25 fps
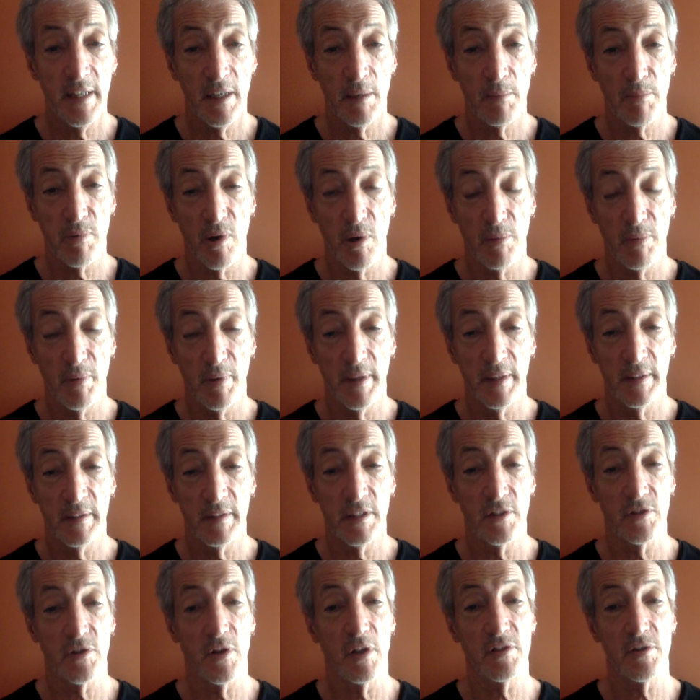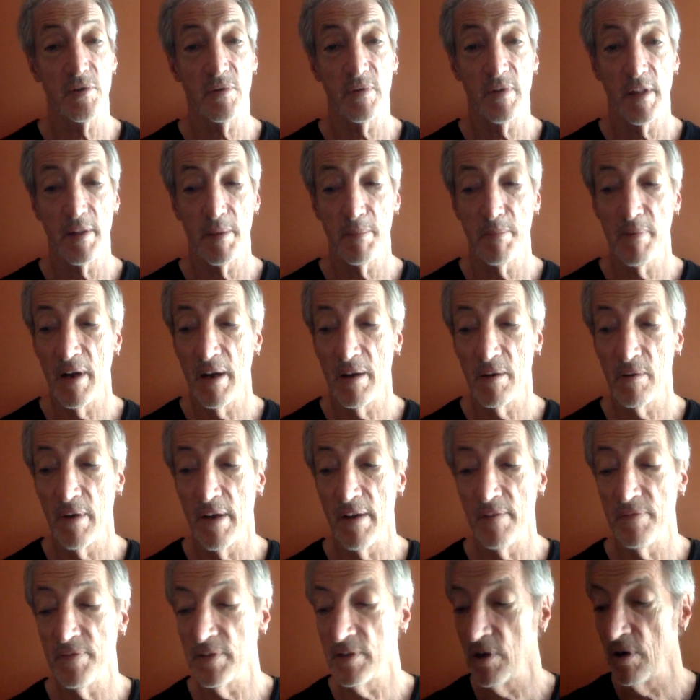inappropriate. There's also another
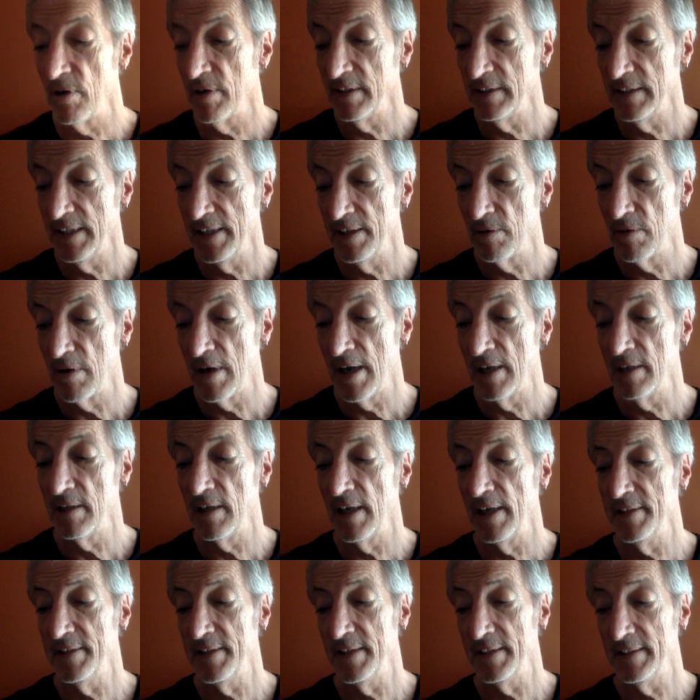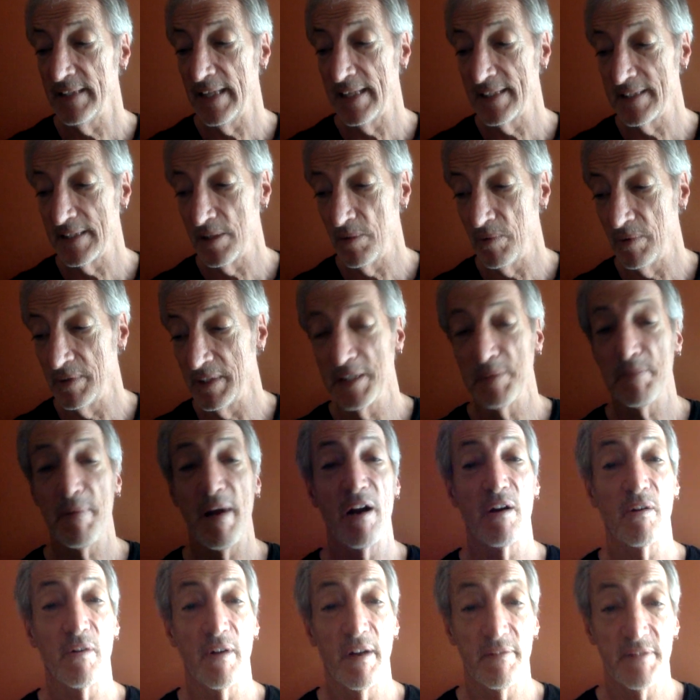paragraph occurring later on. I think that's the one. It's
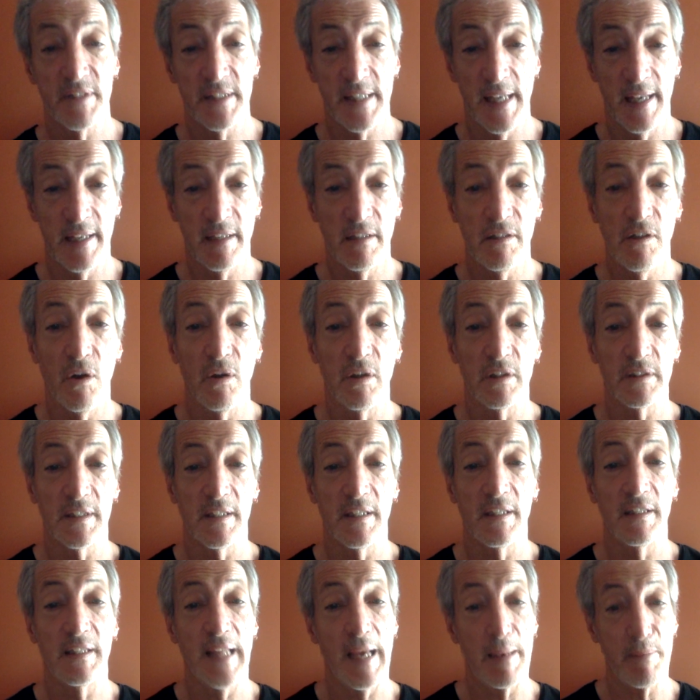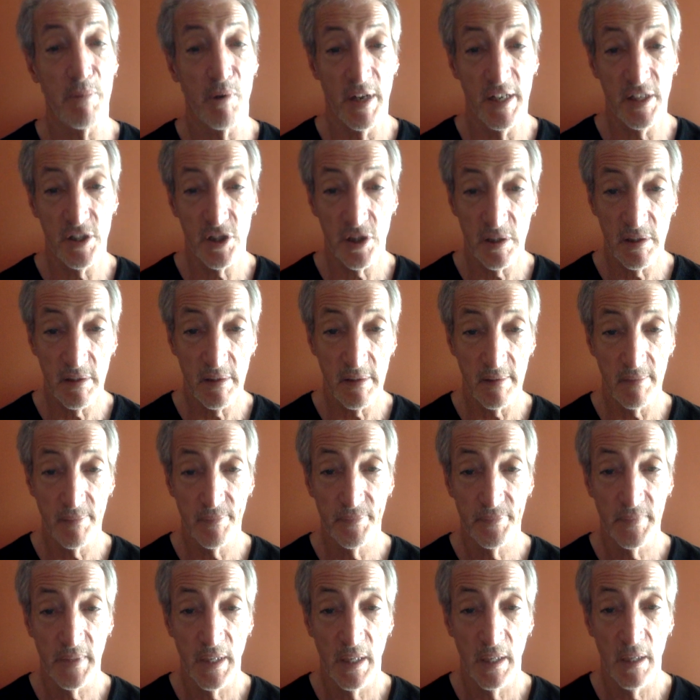paragraph 10 called collaborations,
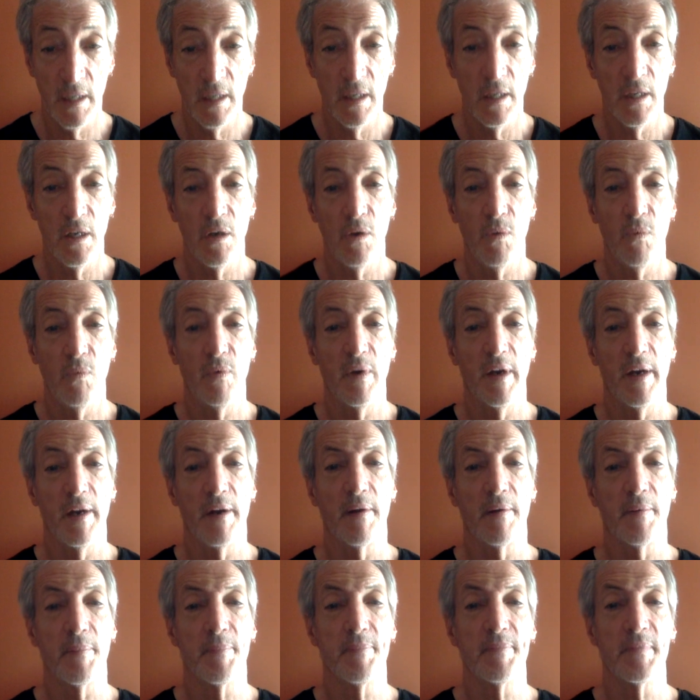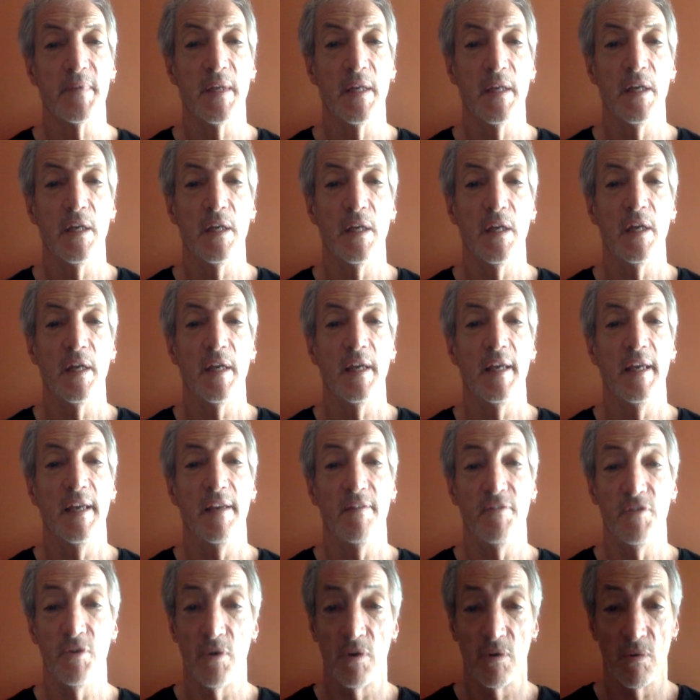where
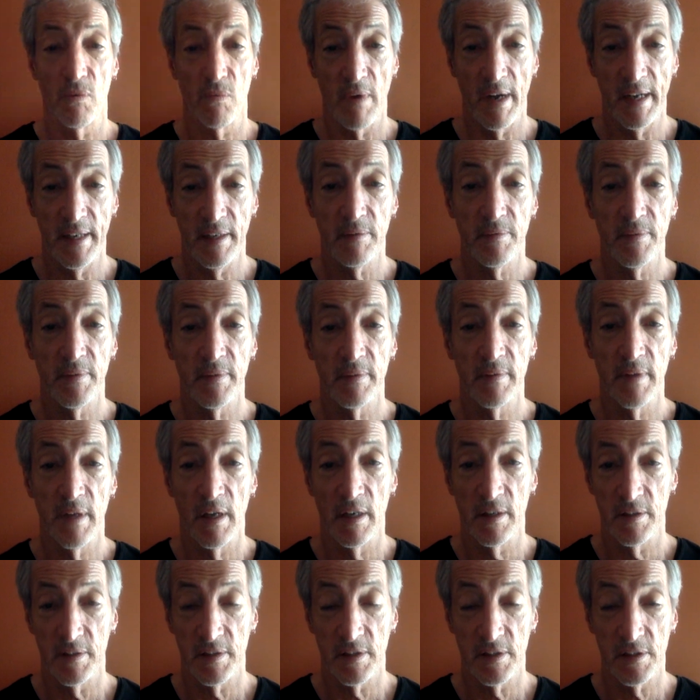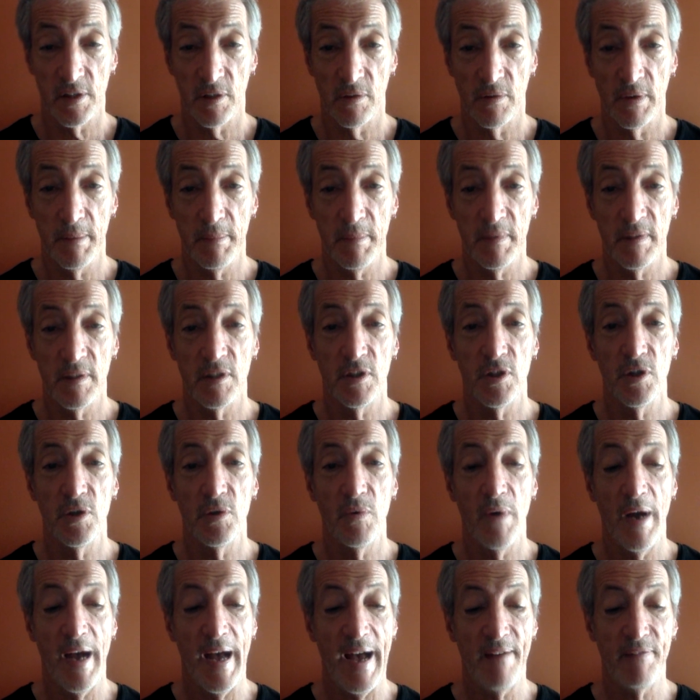if you're a writer under this agreement,
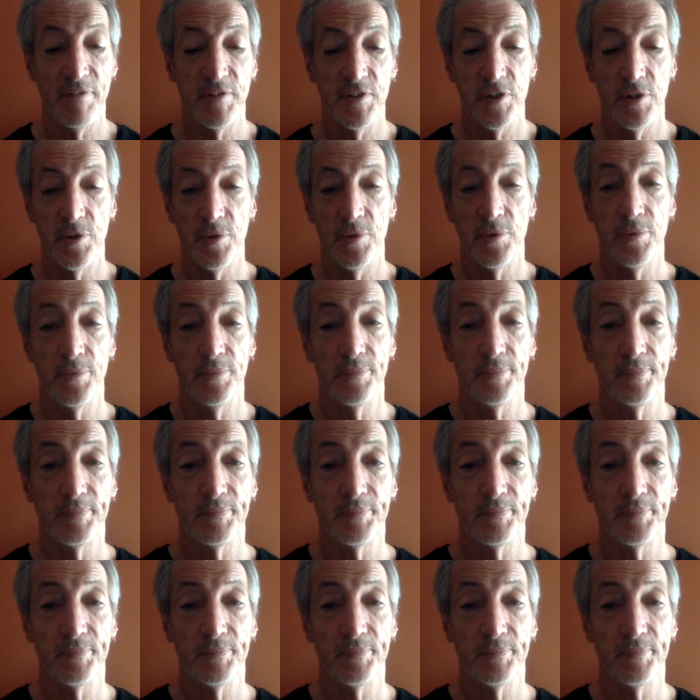you have to